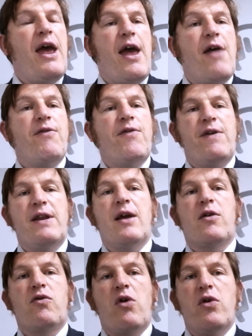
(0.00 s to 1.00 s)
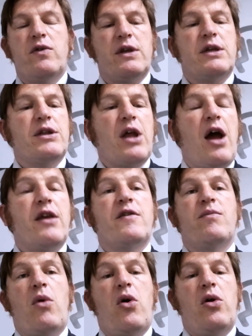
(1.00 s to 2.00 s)
Everything that grows starts
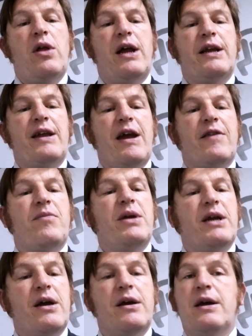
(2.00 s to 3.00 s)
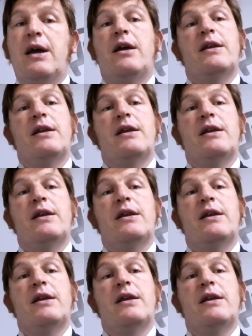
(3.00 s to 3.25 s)
small and gets bigger.